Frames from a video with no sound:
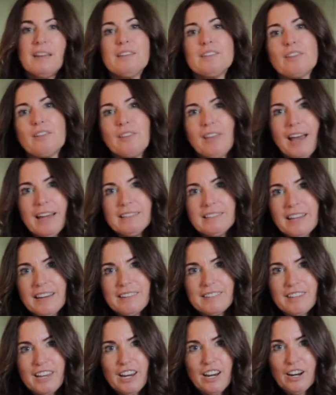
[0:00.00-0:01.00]
So that
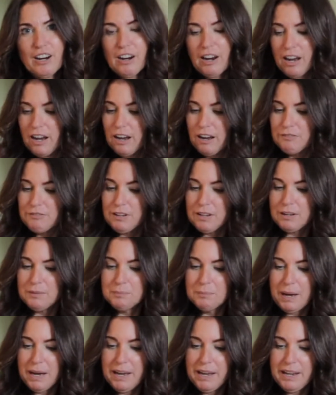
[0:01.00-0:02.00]
takes care of
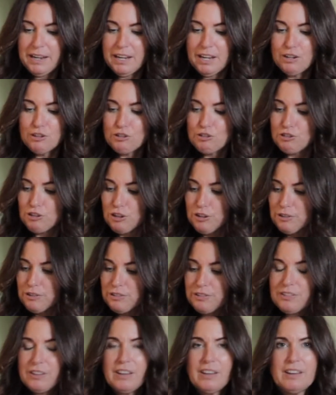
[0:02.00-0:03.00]
my
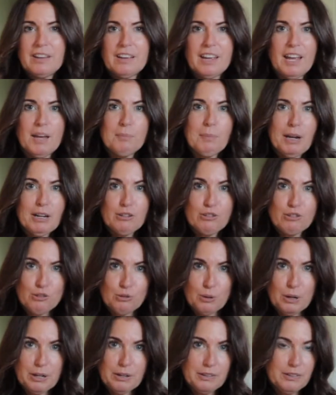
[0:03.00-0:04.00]
shirts and my
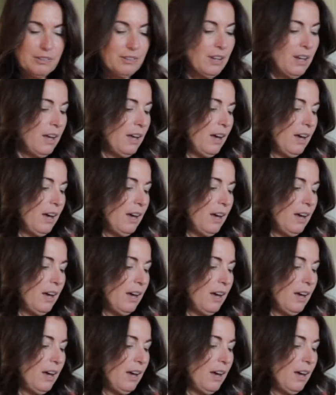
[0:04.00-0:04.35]
shorts.